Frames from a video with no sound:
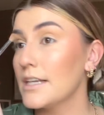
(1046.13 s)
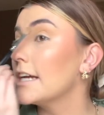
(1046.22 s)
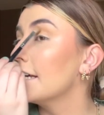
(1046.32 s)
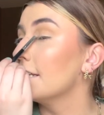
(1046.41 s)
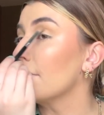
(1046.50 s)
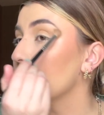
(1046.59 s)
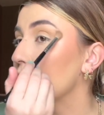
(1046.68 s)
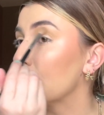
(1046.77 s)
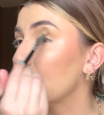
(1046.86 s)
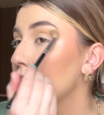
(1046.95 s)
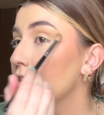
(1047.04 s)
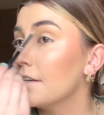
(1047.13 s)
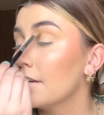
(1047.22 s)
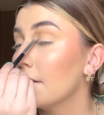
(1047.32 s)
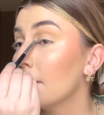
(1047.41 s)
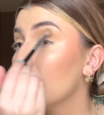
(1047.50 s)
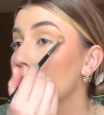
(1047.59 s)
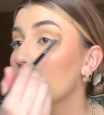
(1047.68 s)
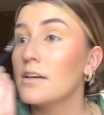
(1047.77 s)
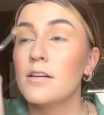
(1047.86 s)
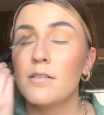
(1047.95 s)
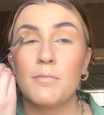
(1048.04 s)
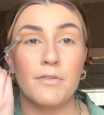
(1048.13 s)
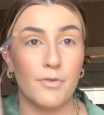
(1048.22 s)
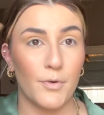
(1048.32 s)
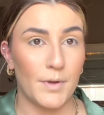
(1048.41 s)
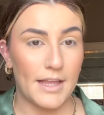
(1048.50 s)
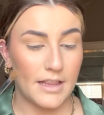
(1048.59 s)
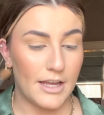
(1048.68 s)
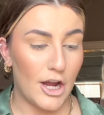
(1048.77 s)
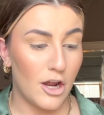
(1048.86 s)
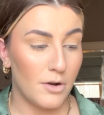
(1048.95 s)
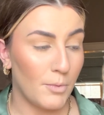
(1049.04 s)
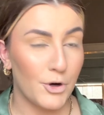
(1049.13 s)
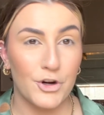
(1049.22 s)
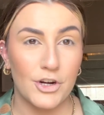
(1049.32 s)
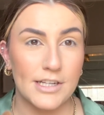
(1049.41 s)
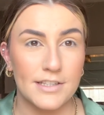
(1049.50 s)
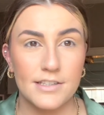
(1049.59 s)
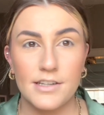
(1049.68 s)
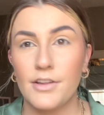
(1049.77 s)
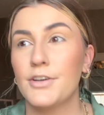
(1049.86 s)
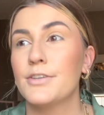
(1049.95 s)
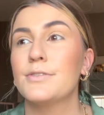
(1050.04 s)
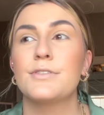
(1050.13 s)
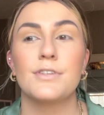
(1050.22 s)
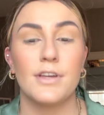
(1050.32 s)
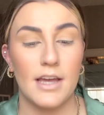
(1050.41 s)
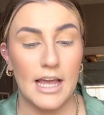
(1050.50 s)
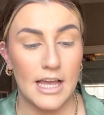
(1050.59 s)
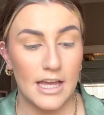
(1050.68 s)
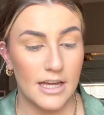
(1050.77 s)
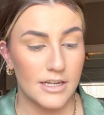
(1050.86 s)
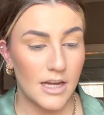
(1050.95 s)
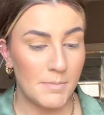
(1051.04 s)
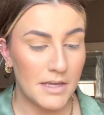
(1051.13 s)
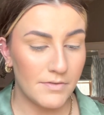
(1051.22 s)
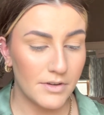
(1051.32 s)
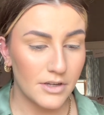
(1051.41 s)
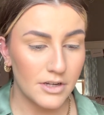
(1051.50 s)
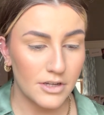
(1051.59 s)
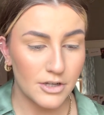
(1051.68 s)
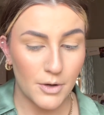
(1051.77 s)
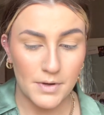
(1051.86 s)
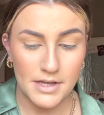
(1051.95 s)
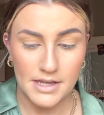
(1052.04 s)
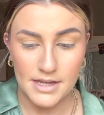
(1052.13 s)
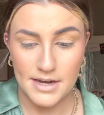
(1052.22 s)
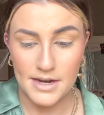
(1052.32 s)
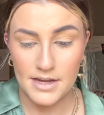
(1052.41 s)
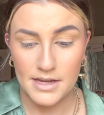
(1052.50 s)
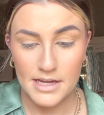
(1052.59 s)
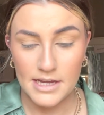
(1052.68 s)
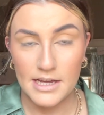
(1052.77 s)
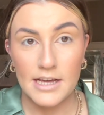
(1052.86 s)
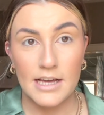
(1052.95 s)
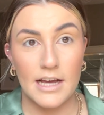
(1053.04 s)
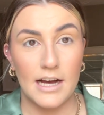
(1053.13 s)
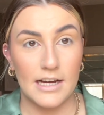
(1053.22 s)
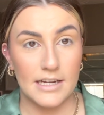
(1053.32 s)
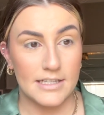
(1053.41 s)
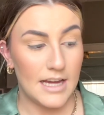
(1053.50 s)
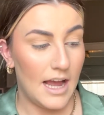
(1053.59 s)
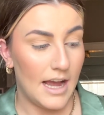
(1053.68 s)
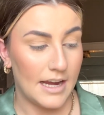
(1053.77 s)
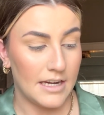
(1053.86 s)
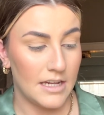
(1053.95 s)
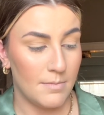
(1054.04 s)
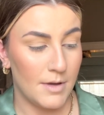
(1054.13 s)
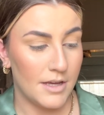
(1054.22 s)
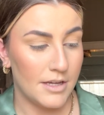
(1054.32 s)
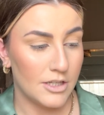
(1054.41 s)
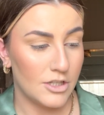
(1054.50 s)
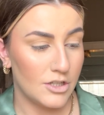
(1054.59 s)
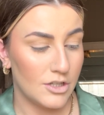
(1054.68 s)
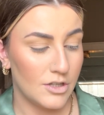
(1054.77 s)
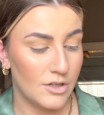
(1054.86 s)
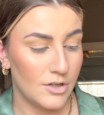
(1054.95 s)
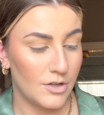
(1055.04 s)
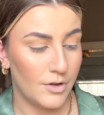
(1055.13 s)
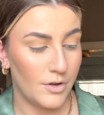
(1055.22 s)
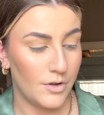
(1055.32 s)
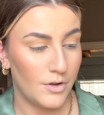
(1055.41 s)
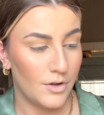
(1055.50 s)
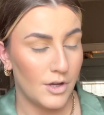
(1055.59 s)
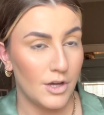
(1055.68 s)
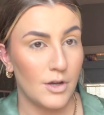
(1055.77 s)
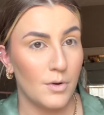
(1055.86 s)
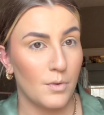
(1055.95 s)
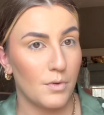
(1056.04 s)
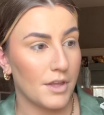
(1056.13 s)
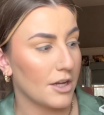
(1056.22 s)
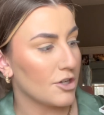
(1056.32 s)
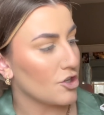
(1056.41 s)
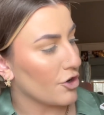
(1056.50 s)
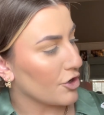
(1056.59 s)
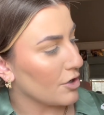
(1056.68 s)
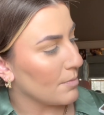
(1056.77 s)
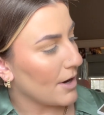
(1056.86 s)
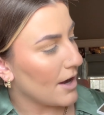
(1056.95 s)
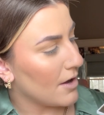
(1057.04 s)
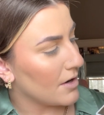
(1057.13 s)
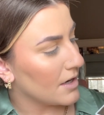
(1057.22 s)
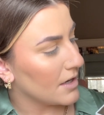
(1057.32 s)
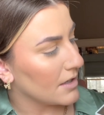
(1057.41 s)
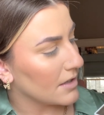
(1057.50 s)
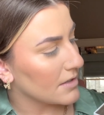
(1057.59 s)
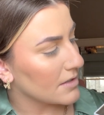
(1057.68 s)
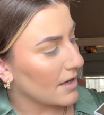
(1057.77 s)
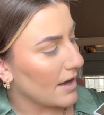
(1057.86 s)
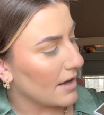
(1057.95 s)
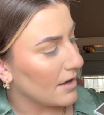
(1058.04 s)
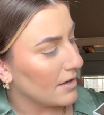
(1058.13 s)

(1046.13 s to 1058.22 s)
and definition before we like layer on more crazy colors. And I'm even gonna go in a tiny bit like a darker brown like this guy